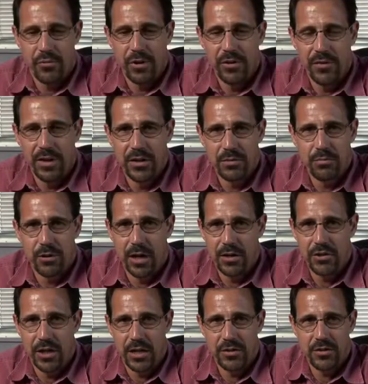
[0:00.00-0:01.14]
previous
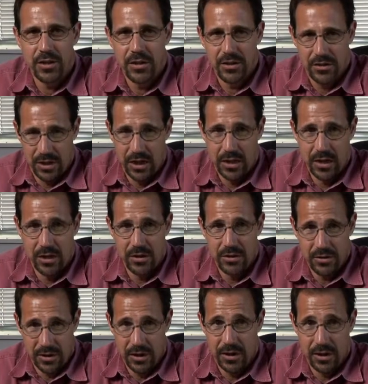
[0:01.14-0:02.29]
projects sell our,
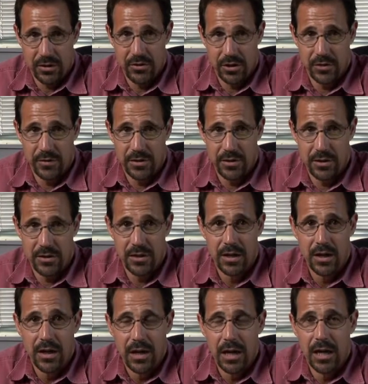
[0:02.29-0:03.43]
sell our services.
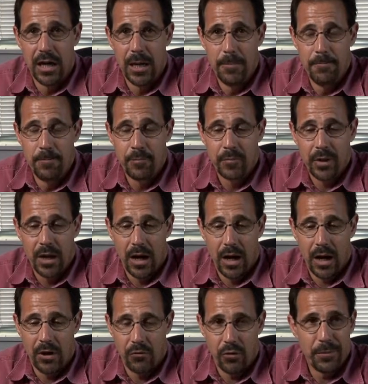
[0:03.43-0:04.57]
Um,
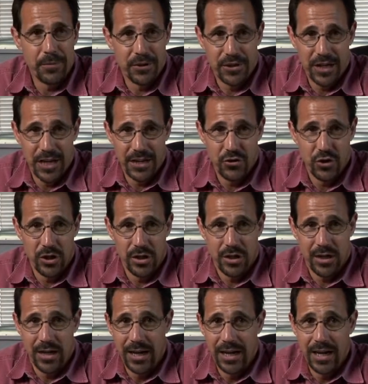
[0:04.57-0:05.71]
our
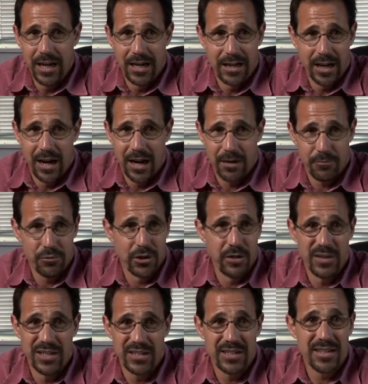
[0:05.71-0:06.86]
reputation and our
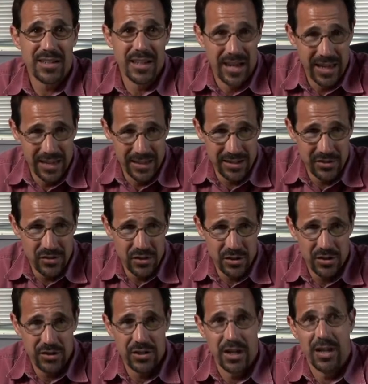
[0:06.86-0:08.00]
previous clients
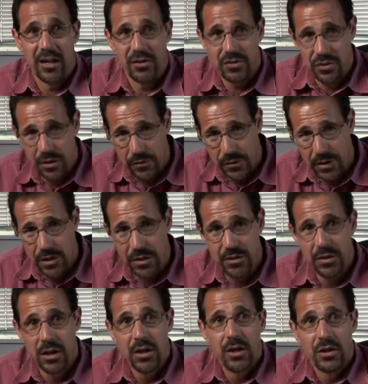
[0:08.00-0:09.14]
sell our
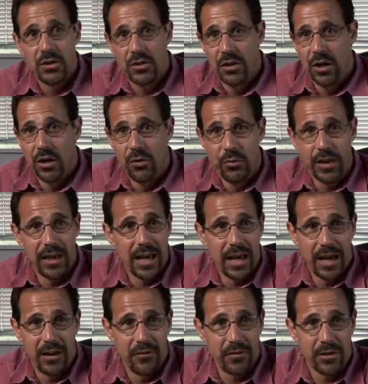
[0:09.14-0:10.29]
services. So we
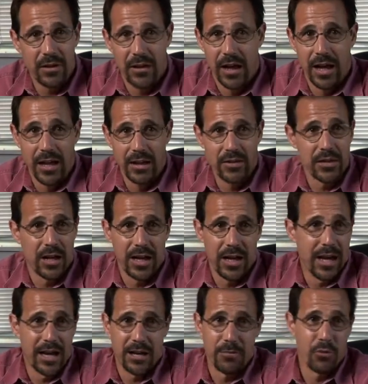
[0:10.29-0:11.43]
have clients. I,
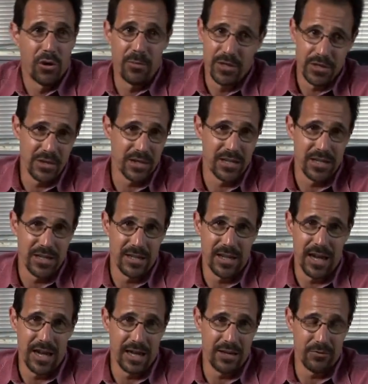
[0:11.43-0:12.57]
I, had an appointment just the other day,